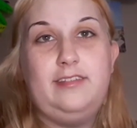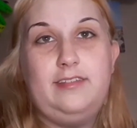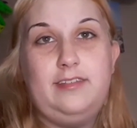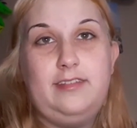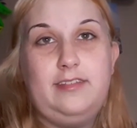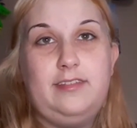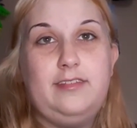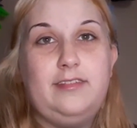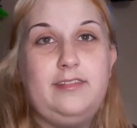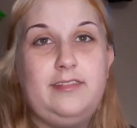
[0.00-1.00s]
Okay.
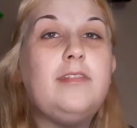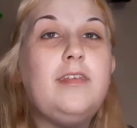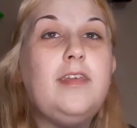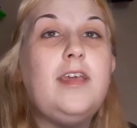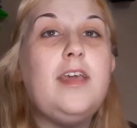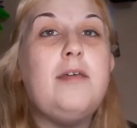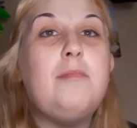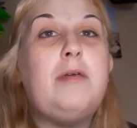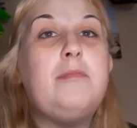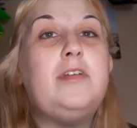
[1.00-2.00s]
And
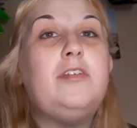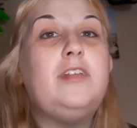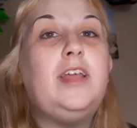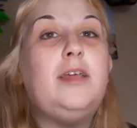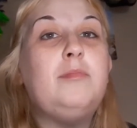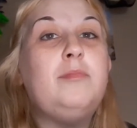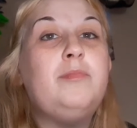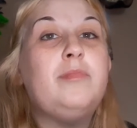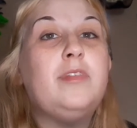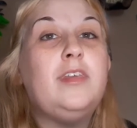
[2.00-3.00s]
my middle name
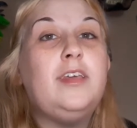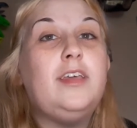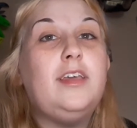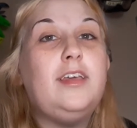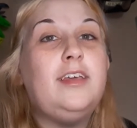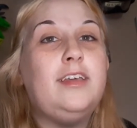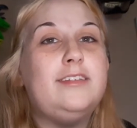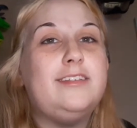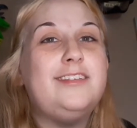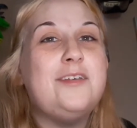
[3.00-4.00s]

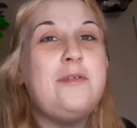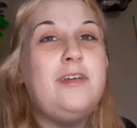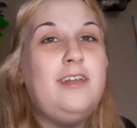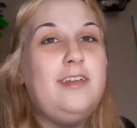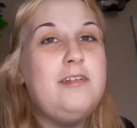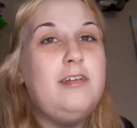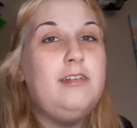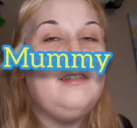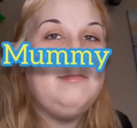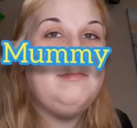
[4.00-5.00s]
is
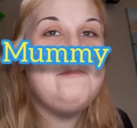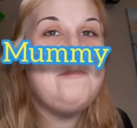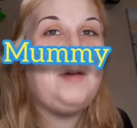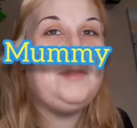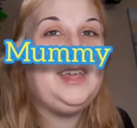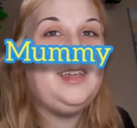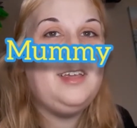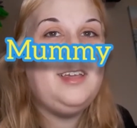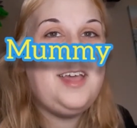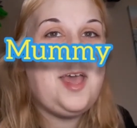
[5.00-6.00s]
Mummy.
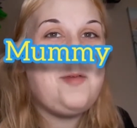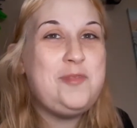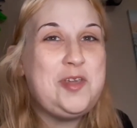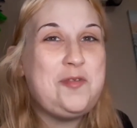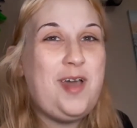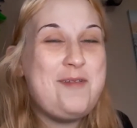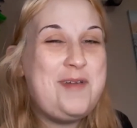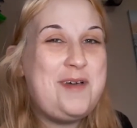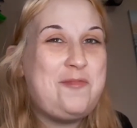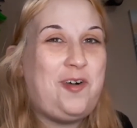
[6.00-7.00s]
M U
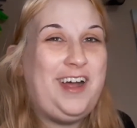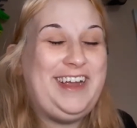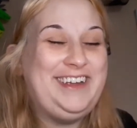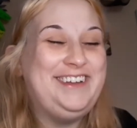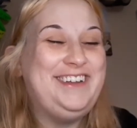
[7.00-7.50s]
M M Y.